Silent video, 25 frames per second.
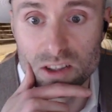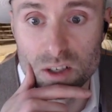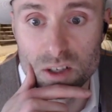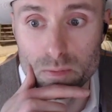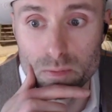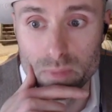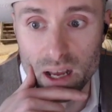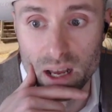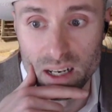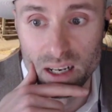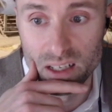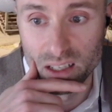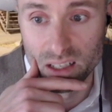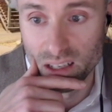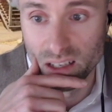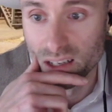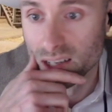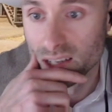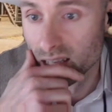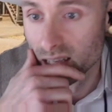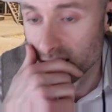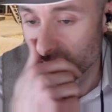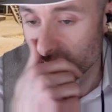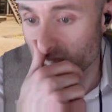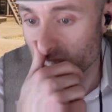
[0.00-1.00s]
Bendy,
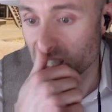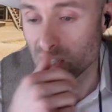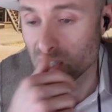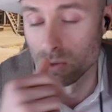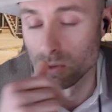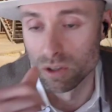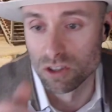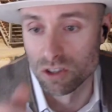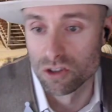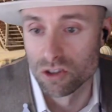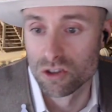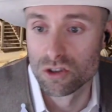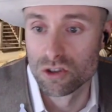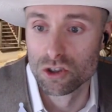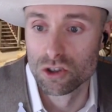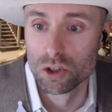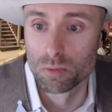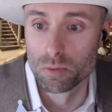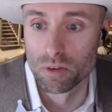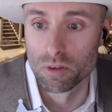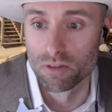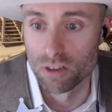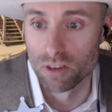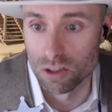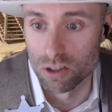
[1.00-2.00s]
who is
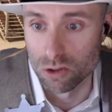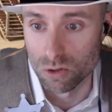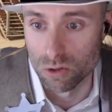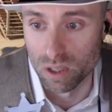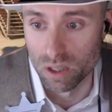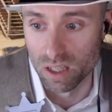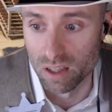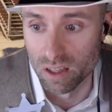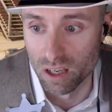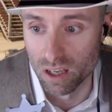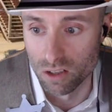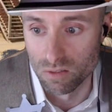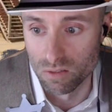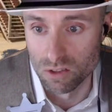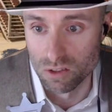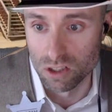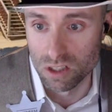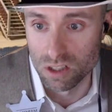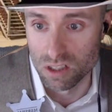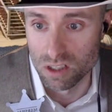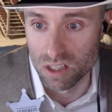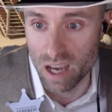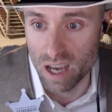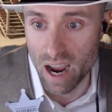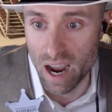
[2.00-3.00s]
super frustrated that you
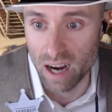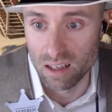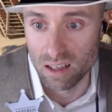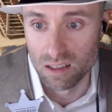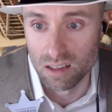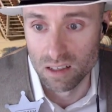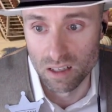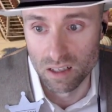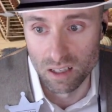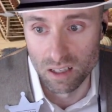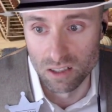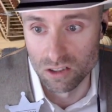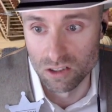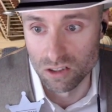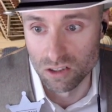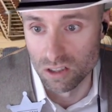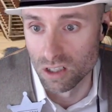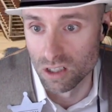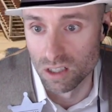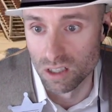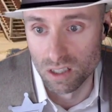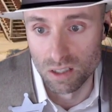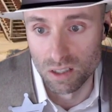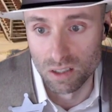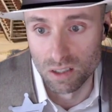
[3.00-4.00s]
just attacked. He's
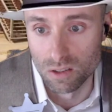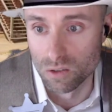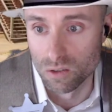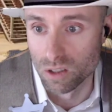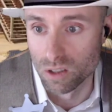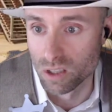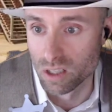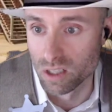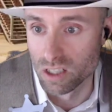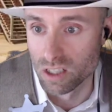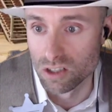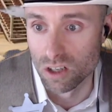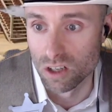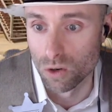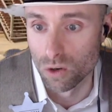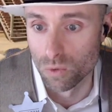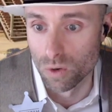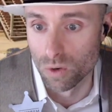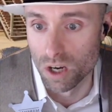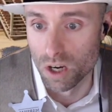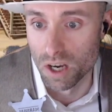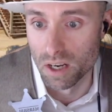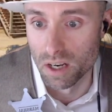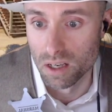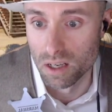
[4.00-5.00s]
gonna
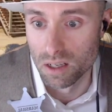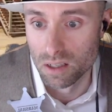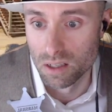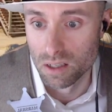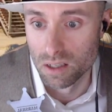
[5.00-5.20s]
run.